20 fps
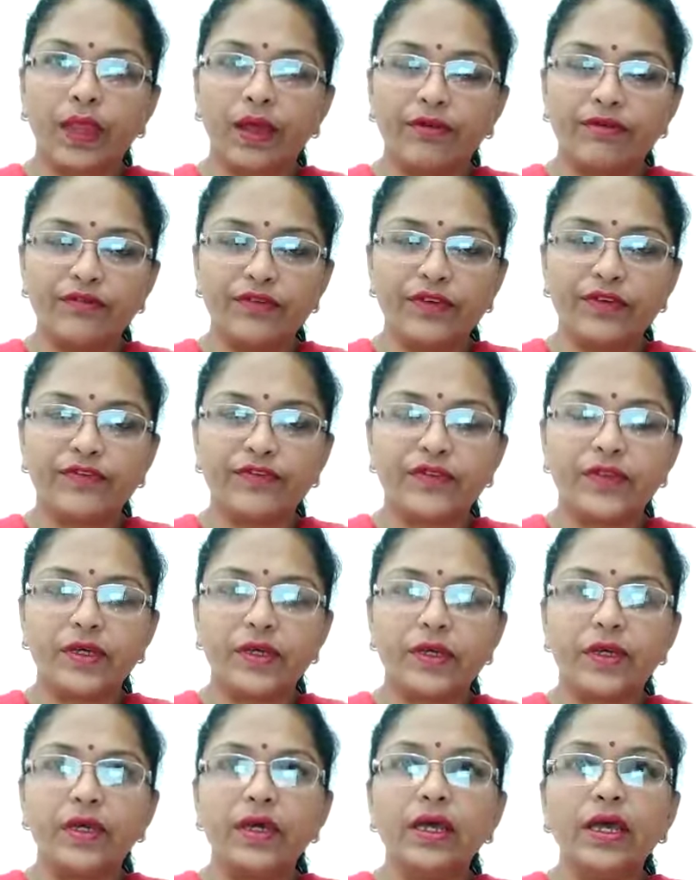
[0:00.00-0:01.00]
Fifth,
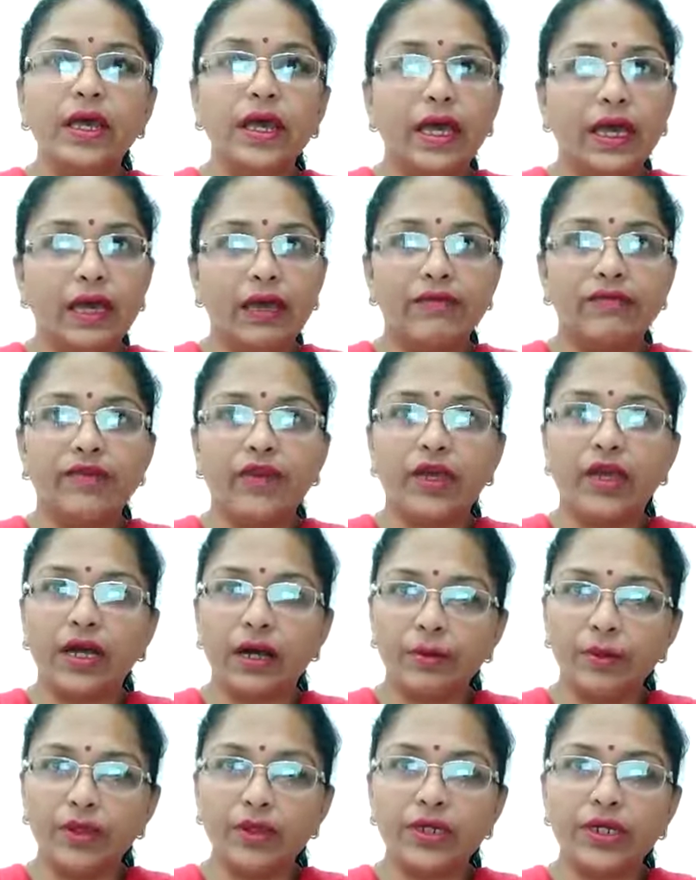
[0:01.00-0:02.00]
every
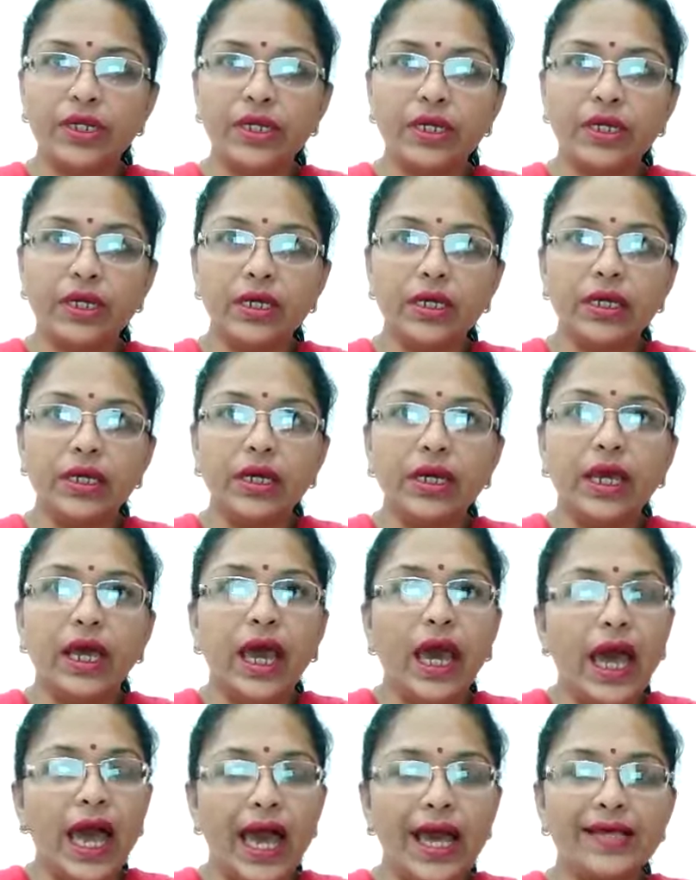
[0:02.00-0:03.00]
community
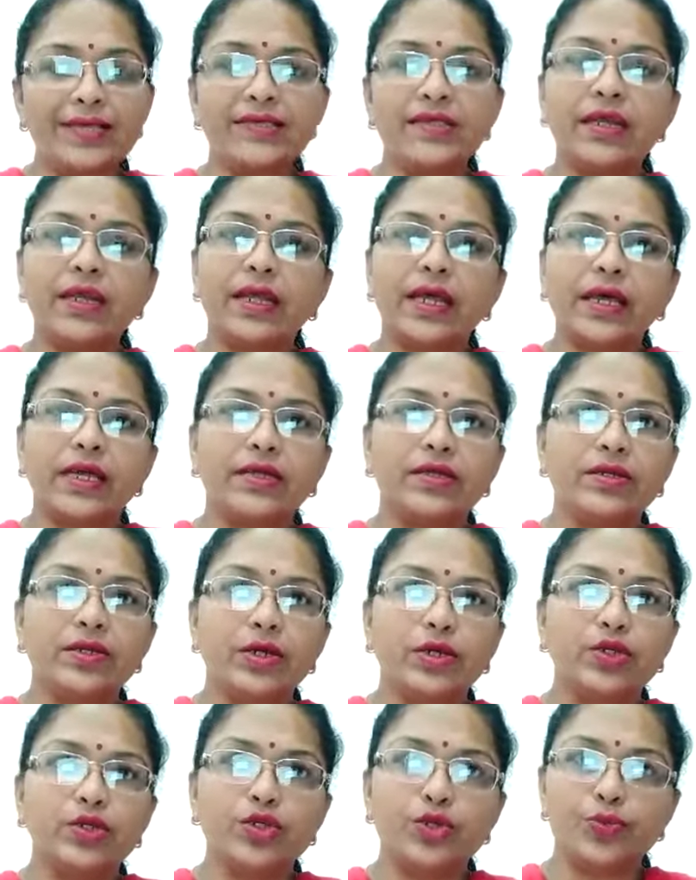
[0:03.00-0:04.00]
has the right
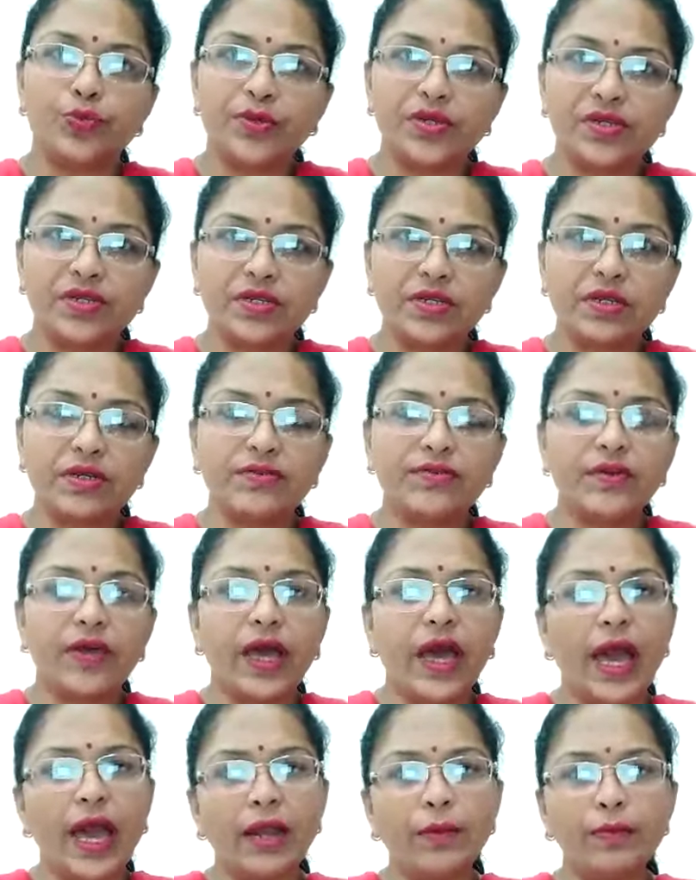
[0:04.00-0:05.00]
to preserve
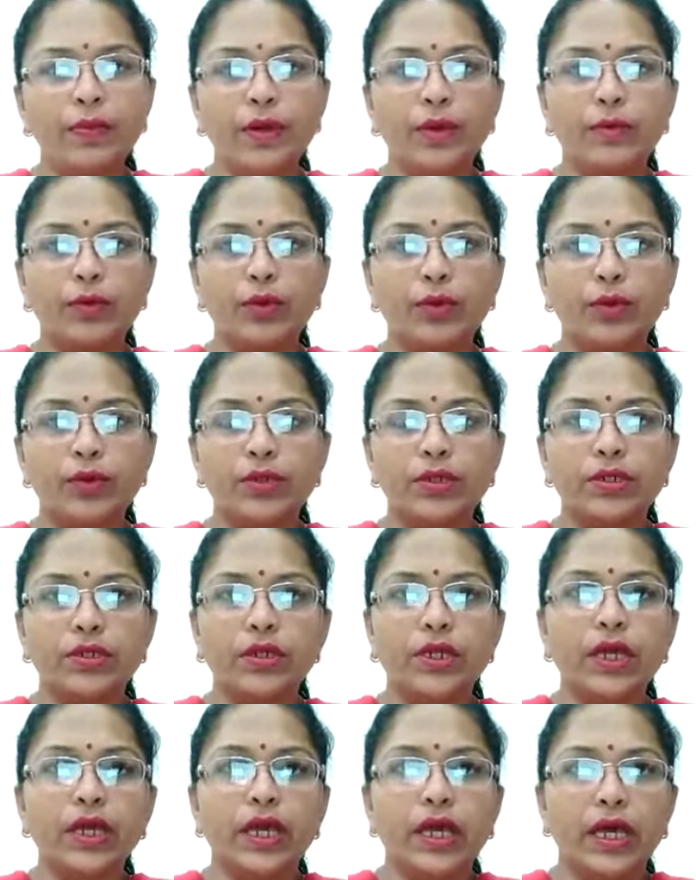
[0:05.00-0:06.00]
and promote
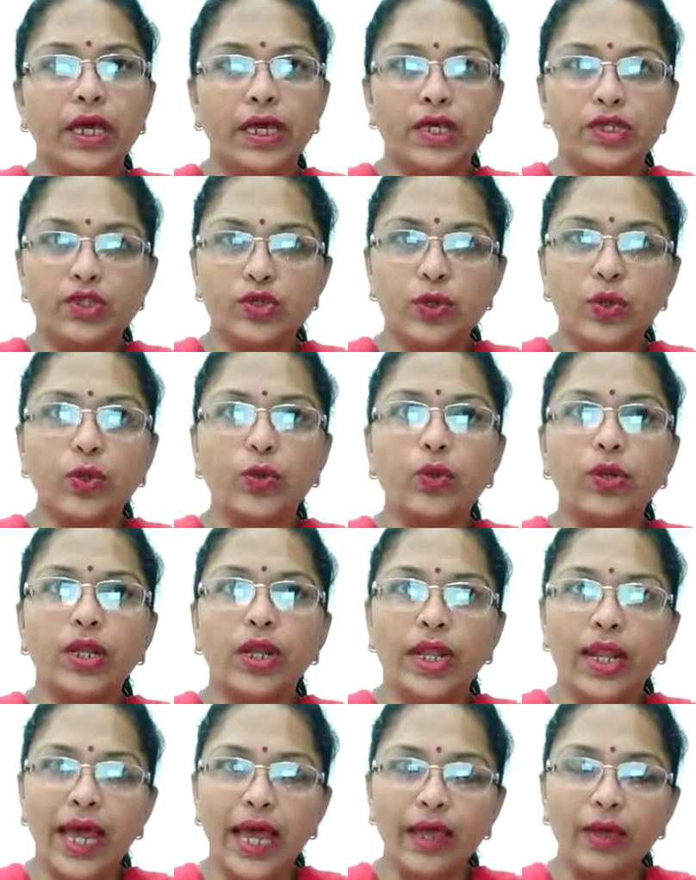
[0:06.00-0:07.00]
his own
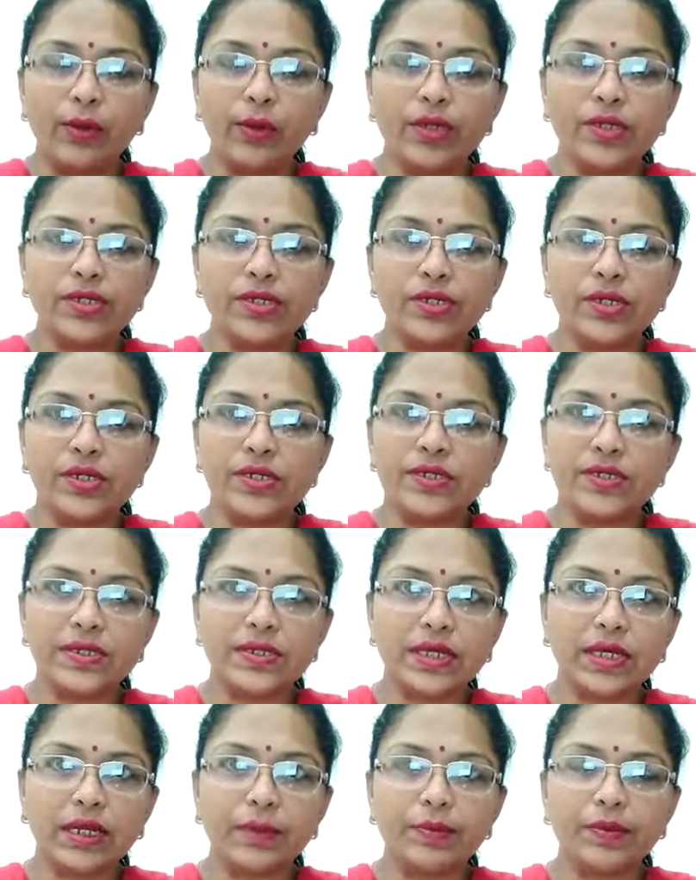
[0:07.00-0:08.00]
language,
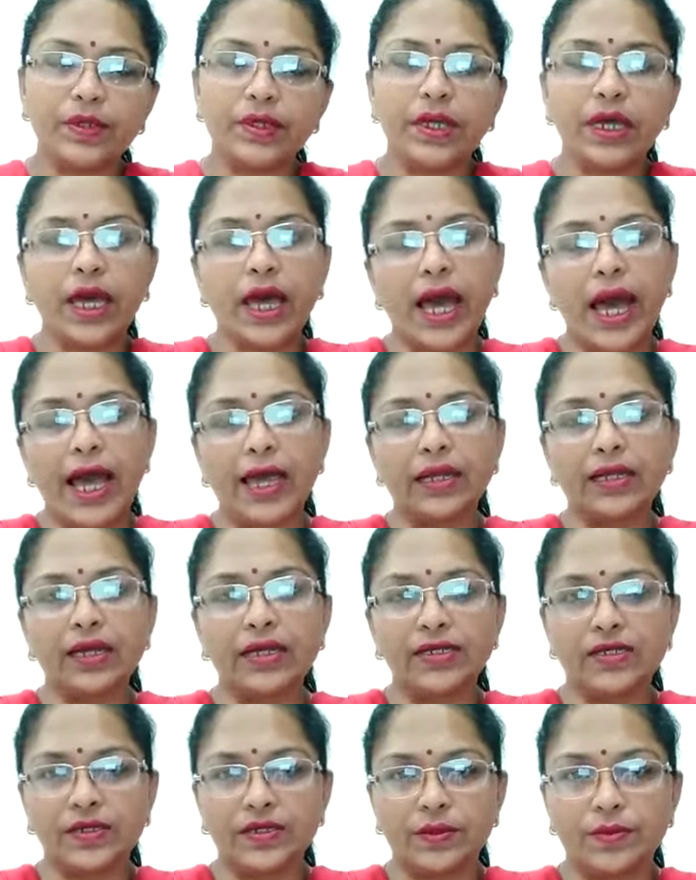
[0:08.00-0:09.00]
script, and
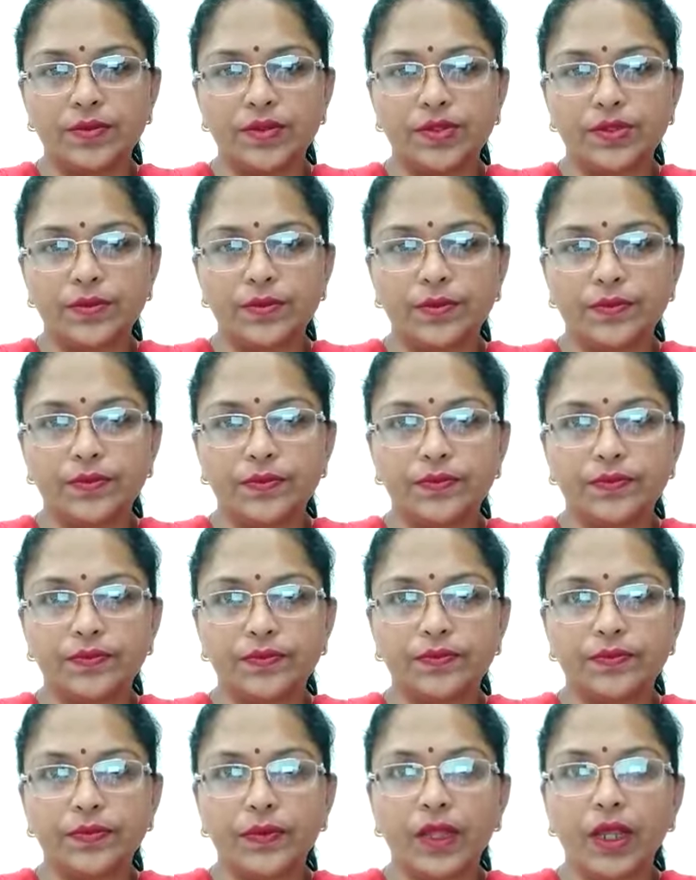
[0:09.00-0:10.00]
customs.
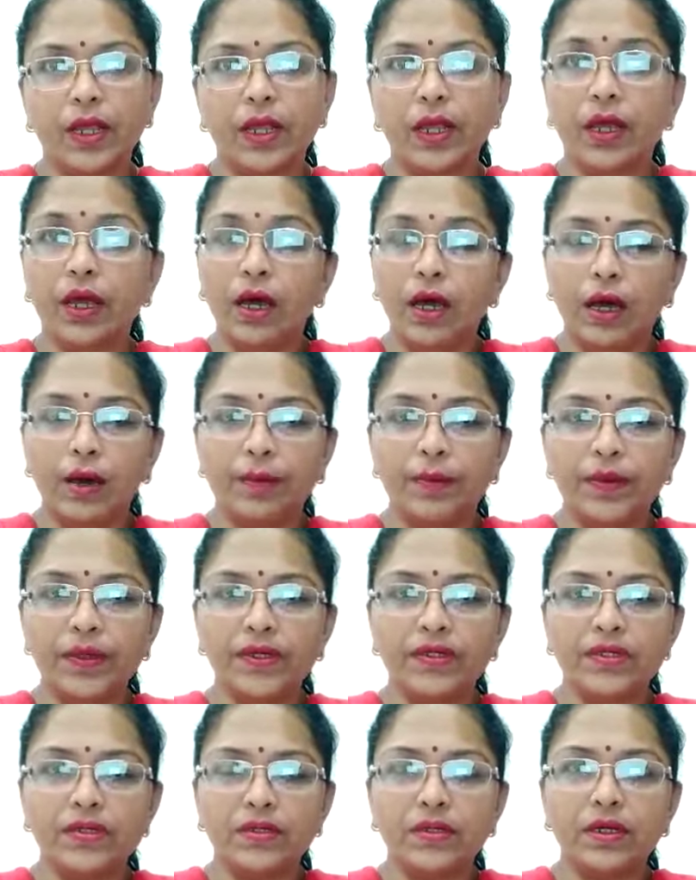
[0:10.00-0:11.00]
A
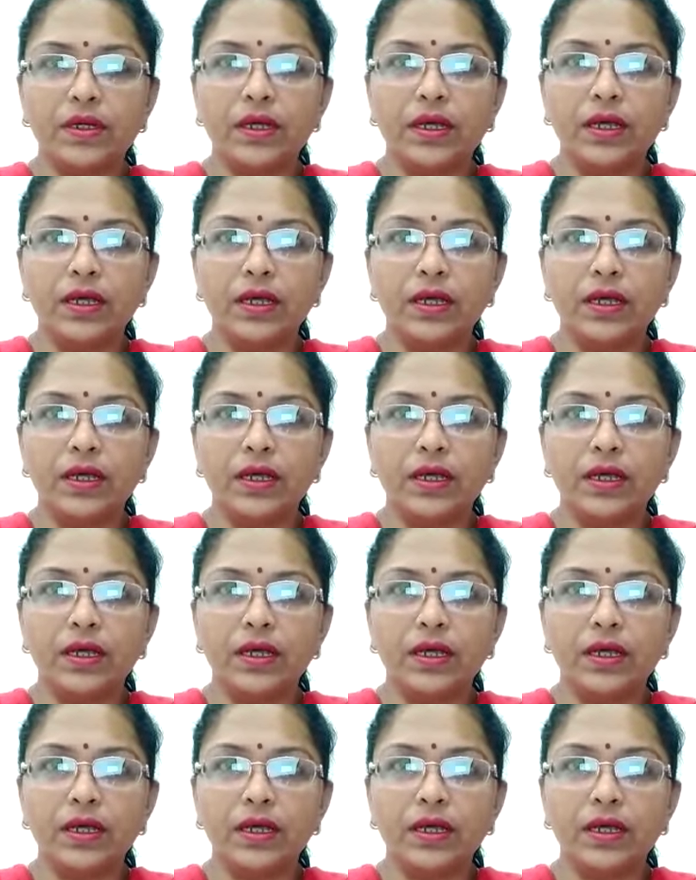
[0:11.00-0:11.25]
person